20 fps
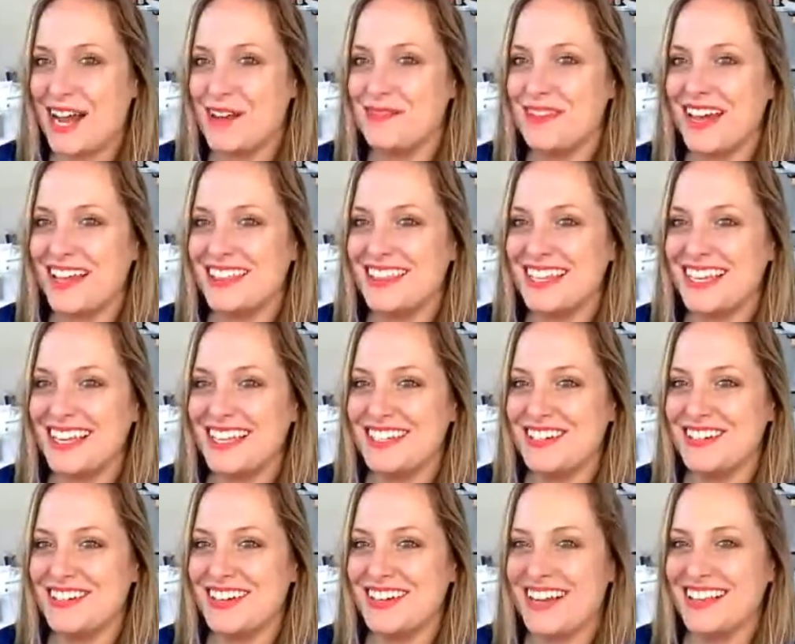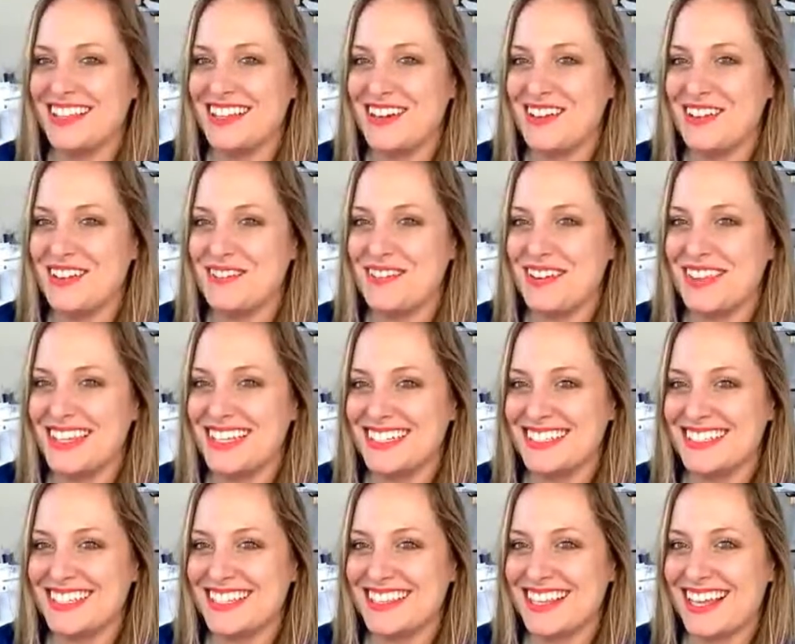You're not the only one
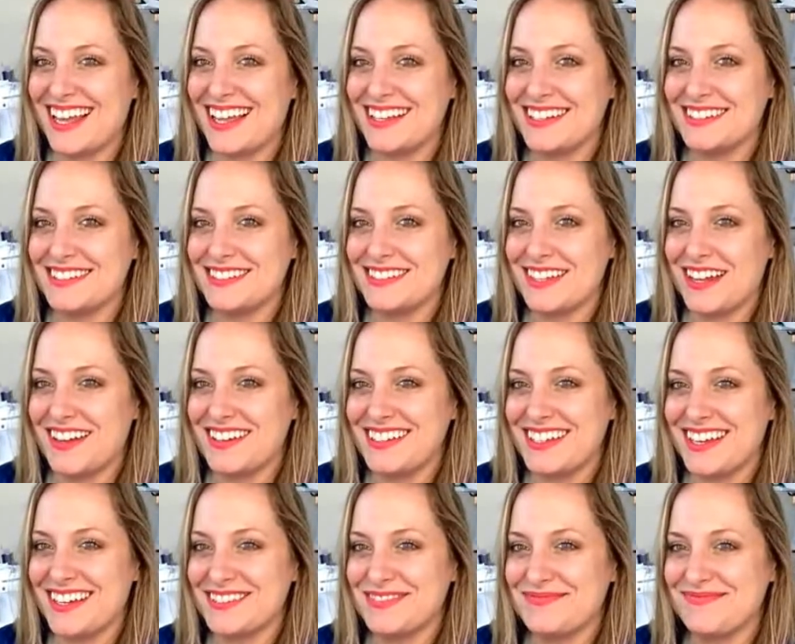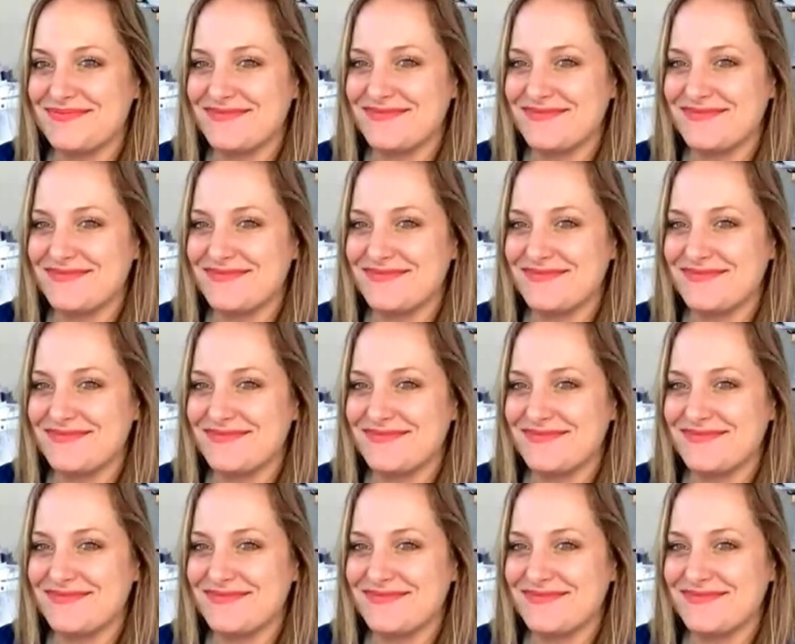that did that, Tanya.